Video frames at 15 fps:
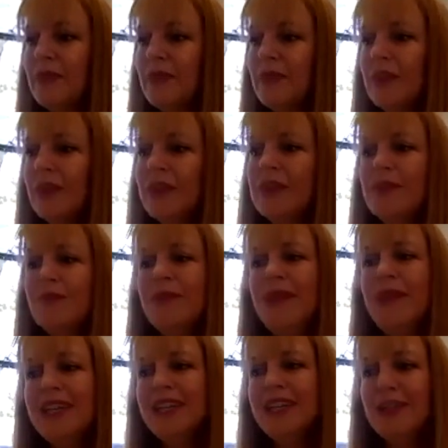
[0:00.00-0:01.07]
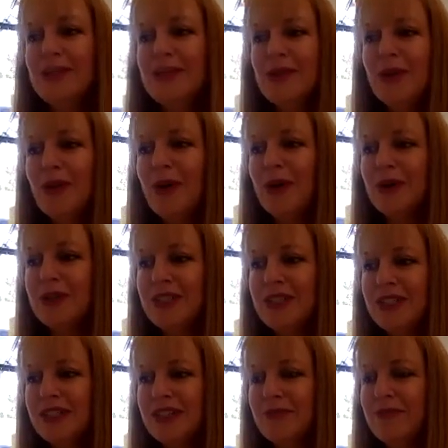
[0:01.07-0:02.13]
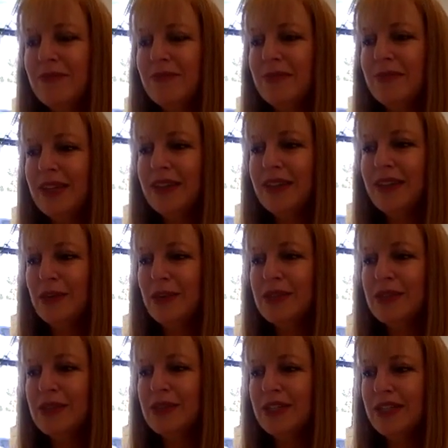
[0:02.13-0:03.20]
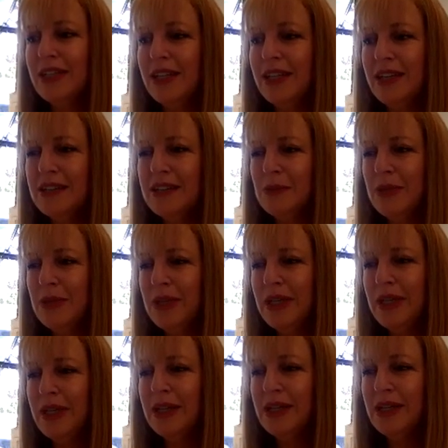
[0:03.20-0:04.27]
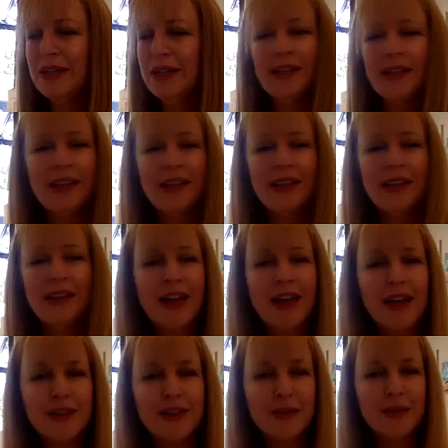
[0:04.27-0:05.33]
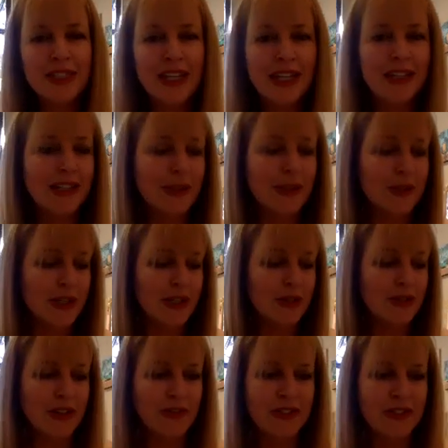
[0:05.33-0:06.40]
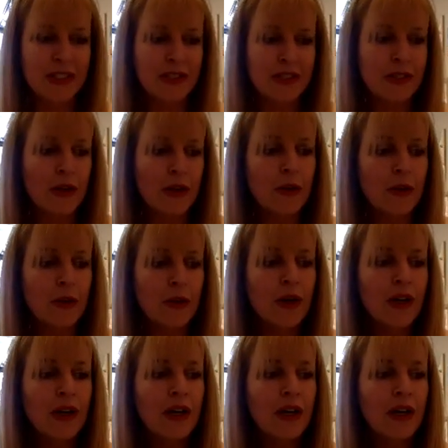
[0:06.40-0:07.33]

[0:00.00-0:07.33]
Many years ago, I was in I think it was an ESB class with Dane. He was here in San Francisco.